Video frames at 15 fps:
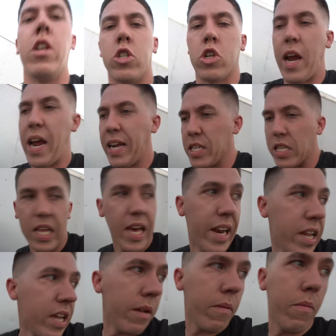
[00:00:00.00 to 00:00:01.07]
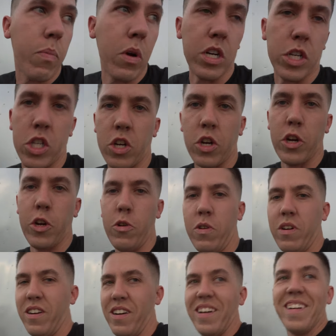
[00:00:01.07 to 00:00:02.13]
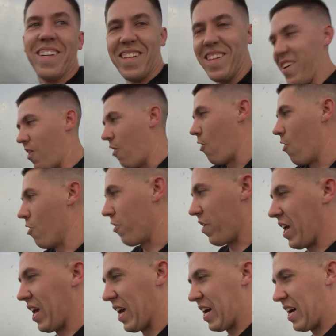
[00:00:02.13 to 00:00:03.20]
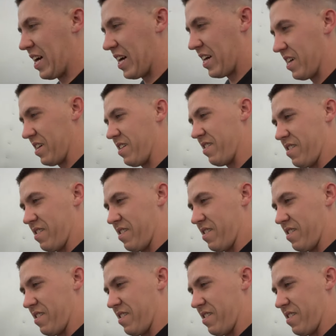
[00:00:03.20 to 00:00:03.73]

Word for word: the tranny's letting it push through or the, uh,